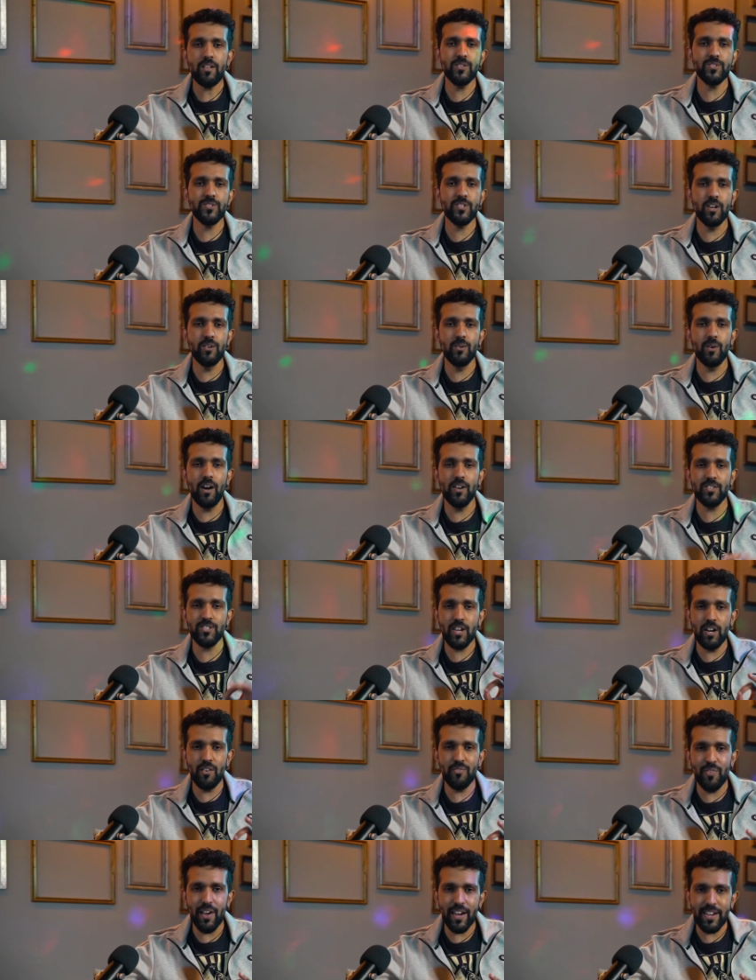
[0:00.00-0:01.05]
So I'll
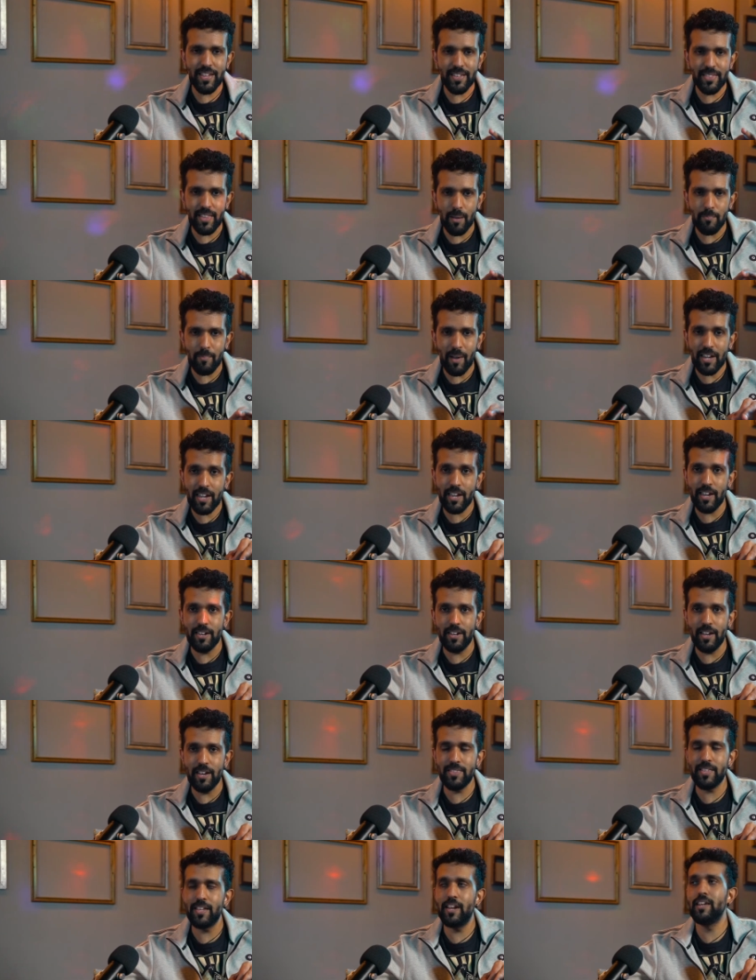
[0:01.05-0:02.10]
start fading that back in,
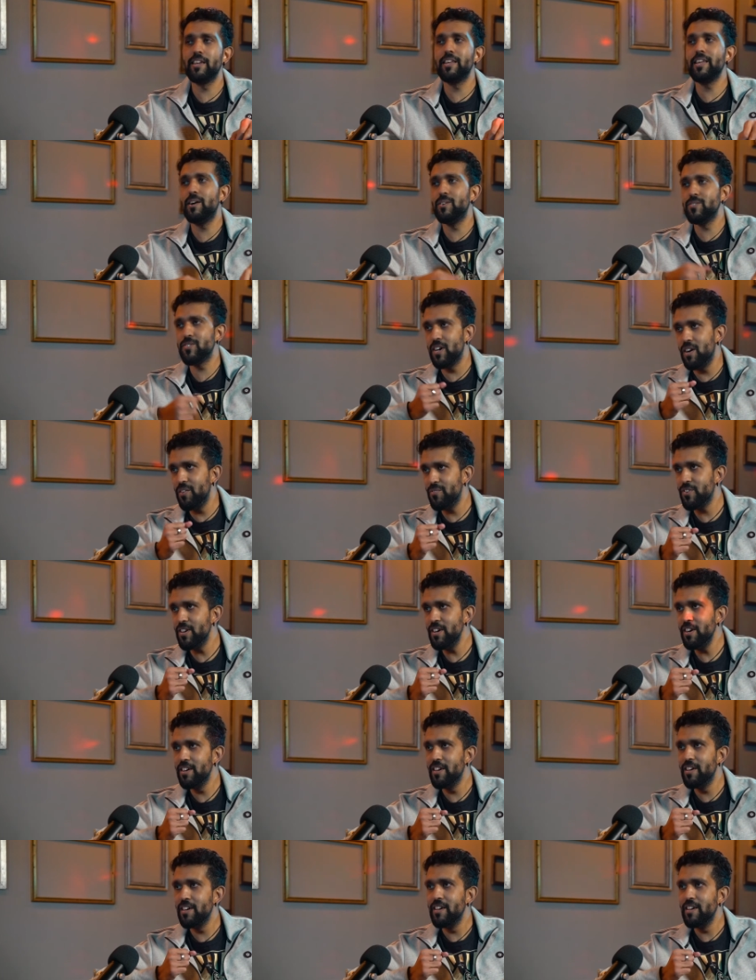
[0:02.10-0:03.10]
and then I'll announce after.